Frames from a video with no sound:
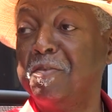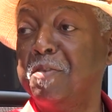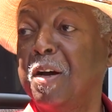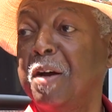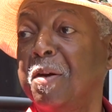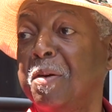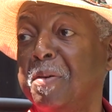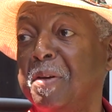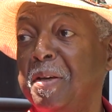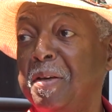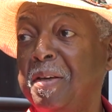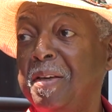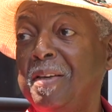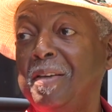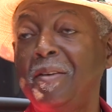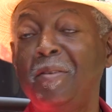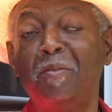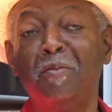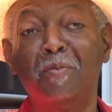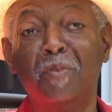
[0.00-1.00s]
very,
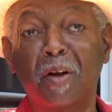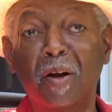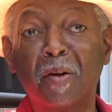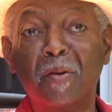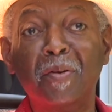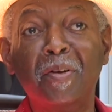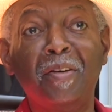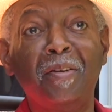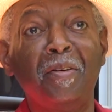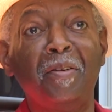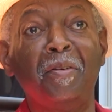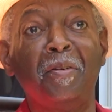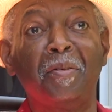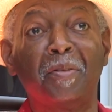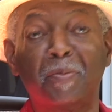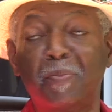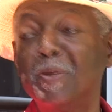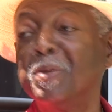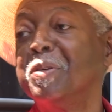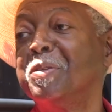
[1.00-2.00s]
very
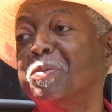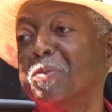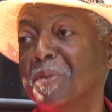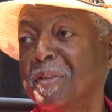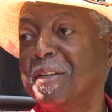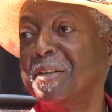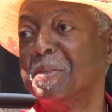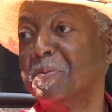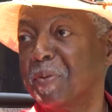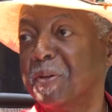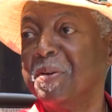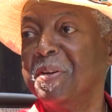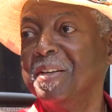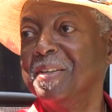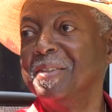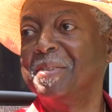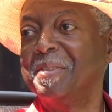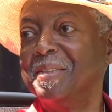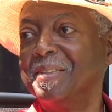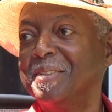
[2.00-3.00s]
spiritual
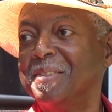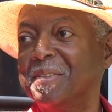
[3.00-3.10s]
experiences